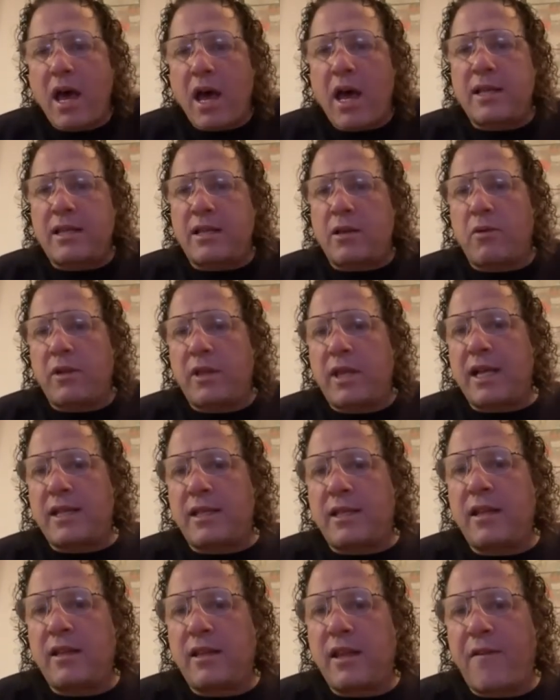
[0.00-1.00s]
I said, well,
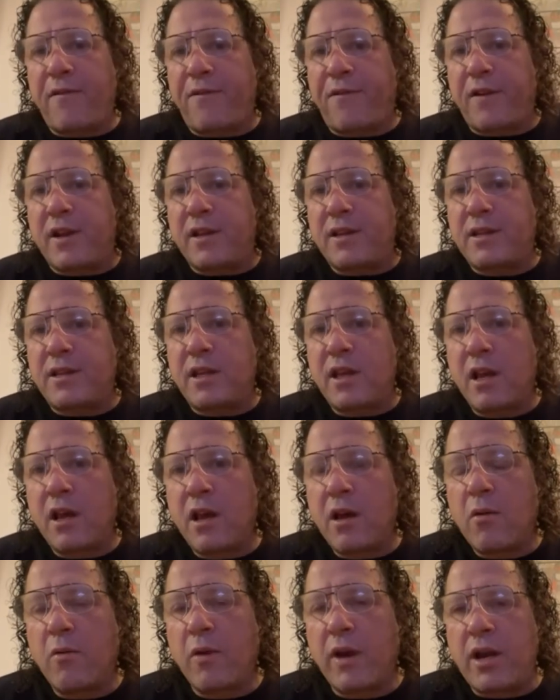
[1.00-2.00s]
that's the difference.
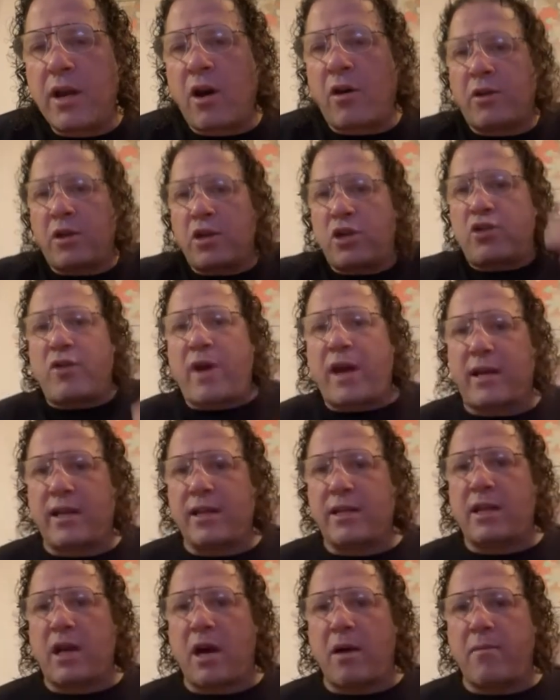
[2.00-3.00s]
We know the strike
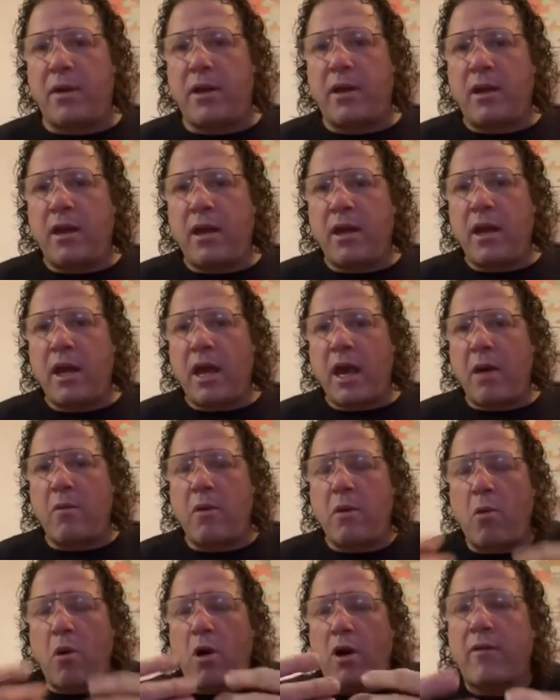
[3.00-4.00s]
is coming, and
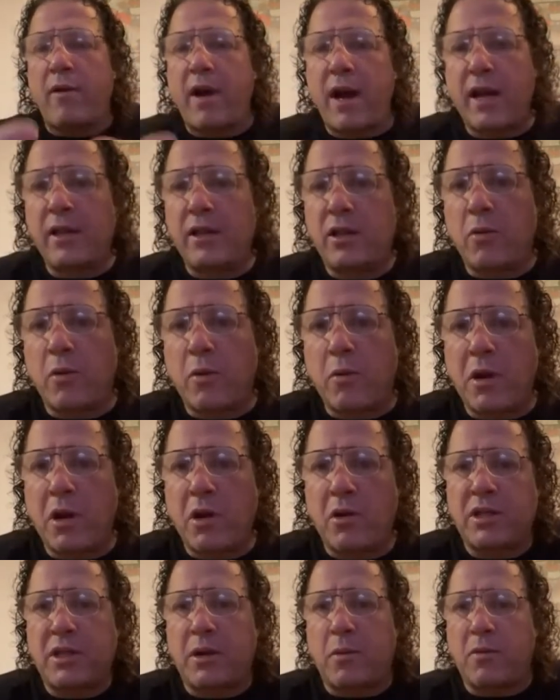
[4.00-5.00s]
we walk right into it. We
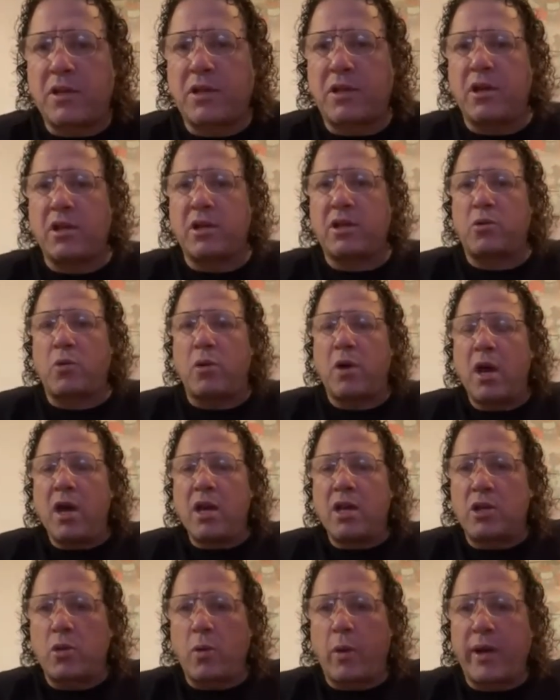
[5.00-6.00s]
know someone's going to
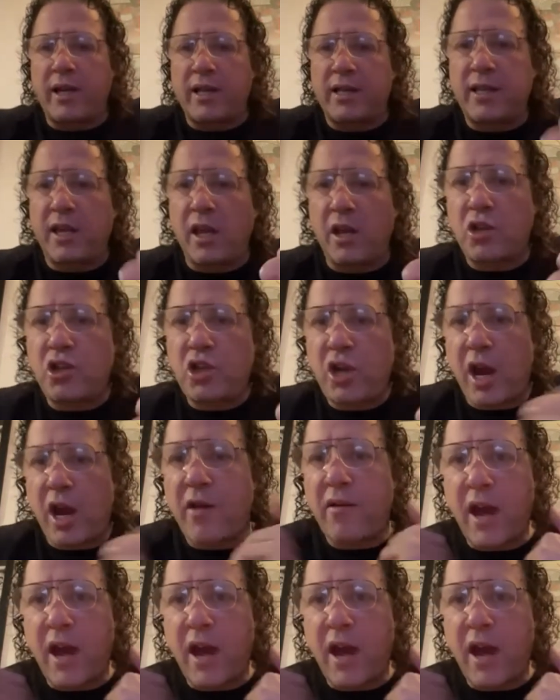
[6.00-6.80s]
swing a steel chair